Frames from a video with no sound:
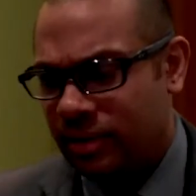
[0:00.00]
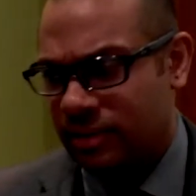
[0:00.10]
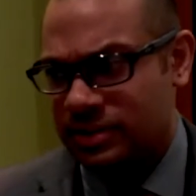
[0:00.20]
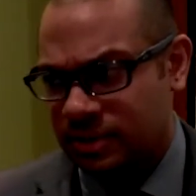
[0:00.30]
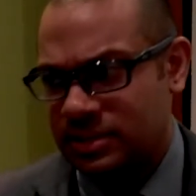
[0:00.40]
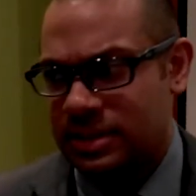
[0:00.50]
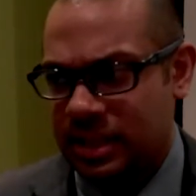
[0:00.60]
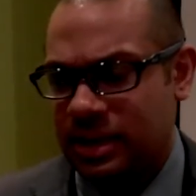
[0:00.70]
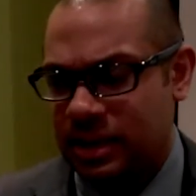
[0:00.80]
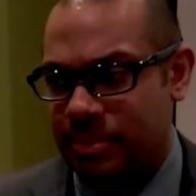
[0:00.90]
started
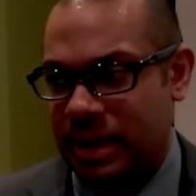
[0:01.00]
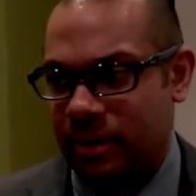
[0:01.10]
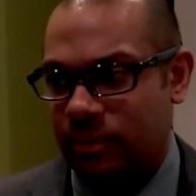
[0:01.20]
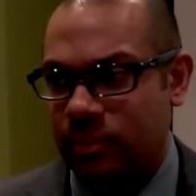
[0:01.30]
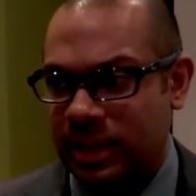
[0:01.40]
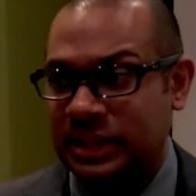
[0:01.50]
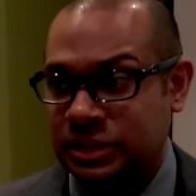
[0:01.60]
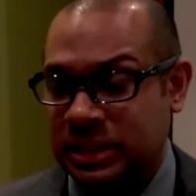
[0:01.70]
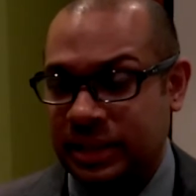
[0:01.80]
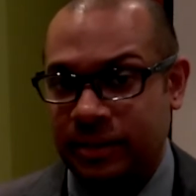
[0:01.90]
thinking about, well,
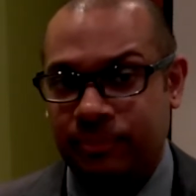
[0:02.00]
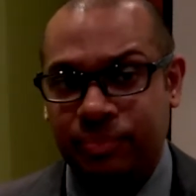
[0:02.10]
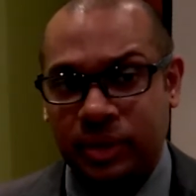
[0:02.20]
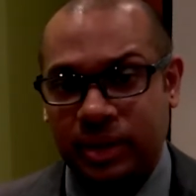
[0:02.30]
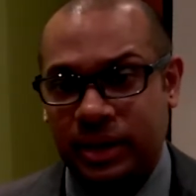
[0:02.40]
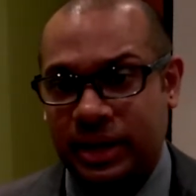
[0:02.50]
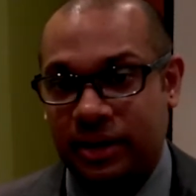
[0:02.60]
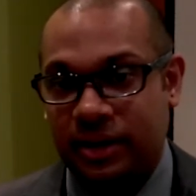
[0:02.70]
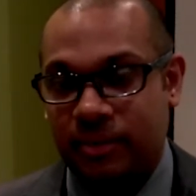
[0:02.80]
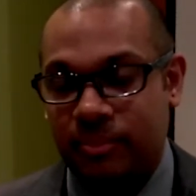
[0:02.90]
actually,
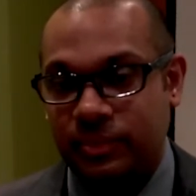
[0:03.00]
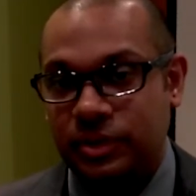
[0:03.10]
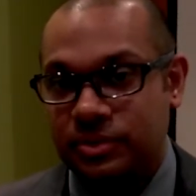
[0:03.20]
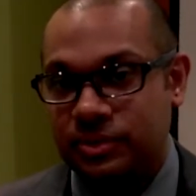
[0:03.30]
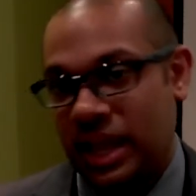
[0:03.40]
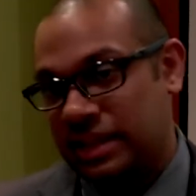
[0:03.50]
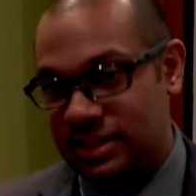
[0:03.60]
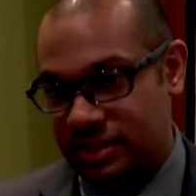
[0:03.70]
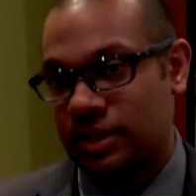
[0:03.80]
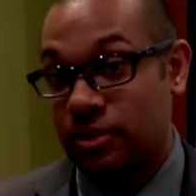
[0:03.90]

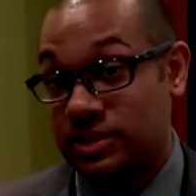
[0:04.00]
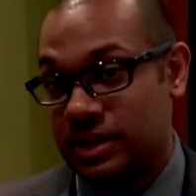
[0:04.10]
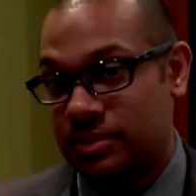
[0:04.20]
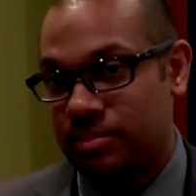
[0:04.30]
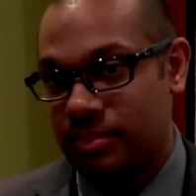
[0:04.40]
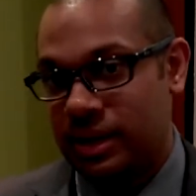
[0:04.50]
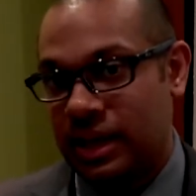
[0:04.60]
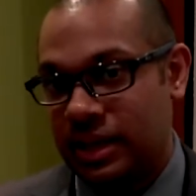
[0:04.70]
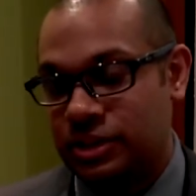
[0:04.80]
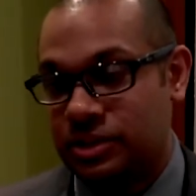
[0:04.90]
anti-psychotic
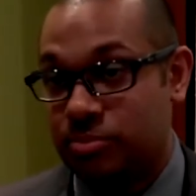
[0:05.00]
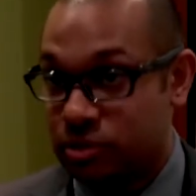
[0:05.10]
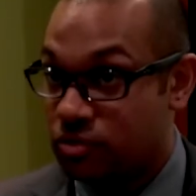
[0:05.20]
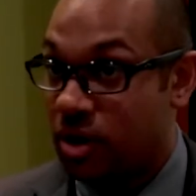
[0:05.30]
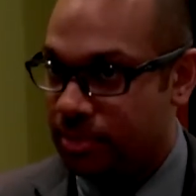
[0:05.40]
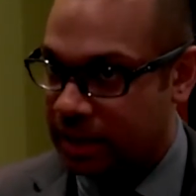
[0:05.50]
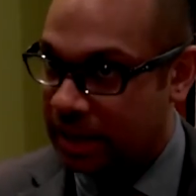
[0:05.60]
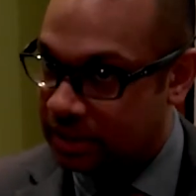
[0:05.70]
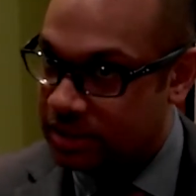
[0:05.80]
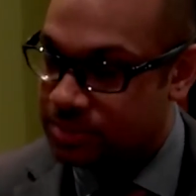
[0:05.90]
medication prescribing
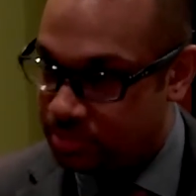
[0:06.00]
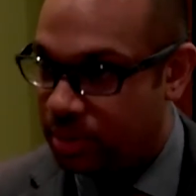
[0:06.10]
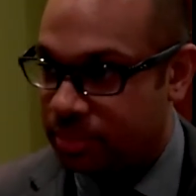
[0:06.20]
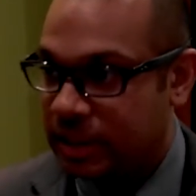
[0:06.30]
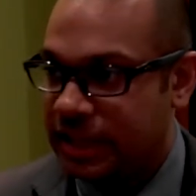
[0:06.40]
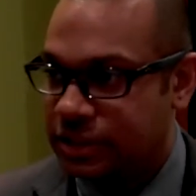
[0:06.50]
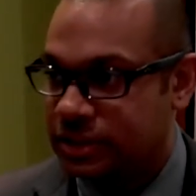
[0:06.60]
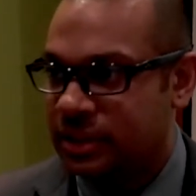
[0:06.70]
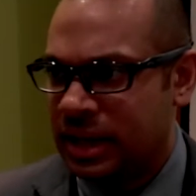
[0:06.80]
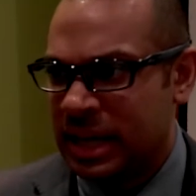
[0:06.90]
in this
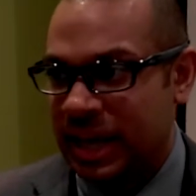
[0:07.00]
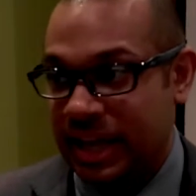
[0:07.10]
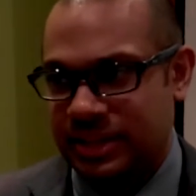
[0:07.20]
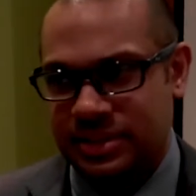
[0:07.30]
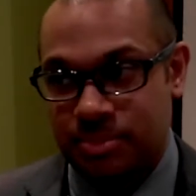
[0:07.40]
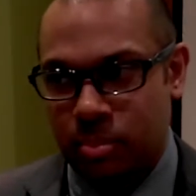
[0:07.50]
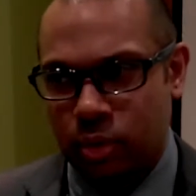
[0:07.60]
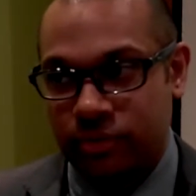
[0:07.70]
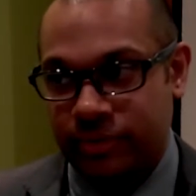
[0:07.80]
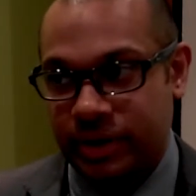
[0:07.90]
population, it's
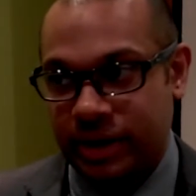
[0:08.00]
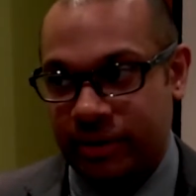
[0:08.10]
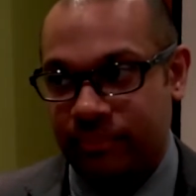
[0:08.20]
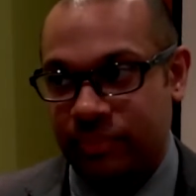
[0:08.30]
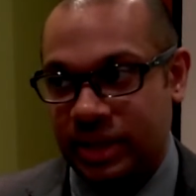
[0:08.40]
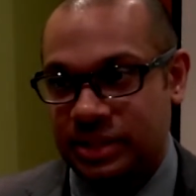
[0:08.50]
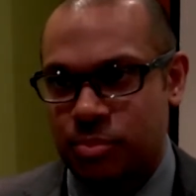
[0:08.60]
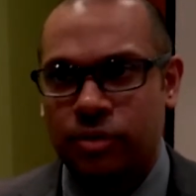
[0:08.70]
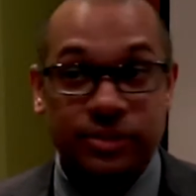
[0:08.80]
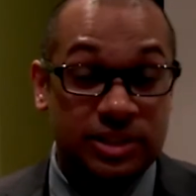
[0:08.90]
more of
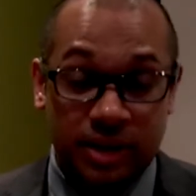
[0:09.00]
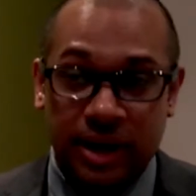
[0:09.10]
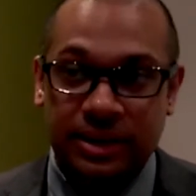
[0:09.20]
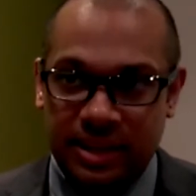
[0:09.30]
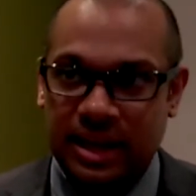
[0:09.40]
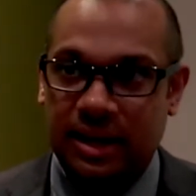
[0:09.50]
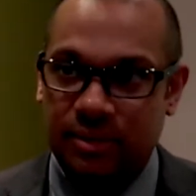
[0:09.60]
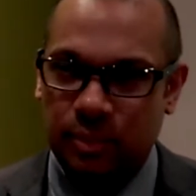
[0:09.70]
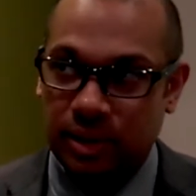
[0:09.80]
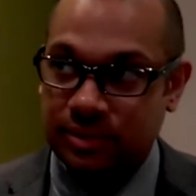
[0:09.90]
a sign
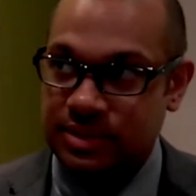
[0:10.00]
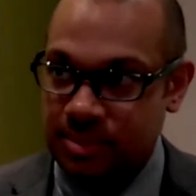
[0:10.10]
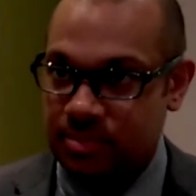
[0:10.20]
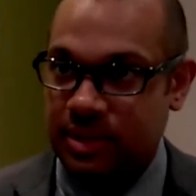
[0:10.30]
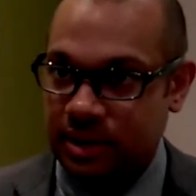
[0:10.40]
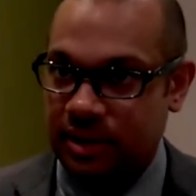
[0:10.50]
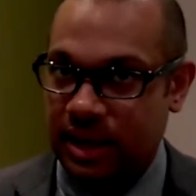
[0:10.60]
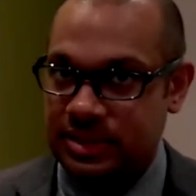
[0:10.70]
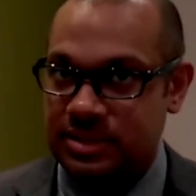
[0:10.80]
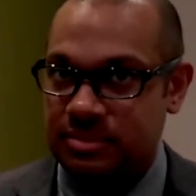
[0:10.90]
that, well, something
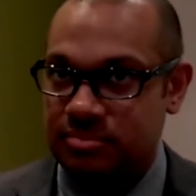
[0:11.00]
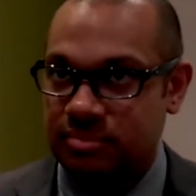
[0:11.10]
isn't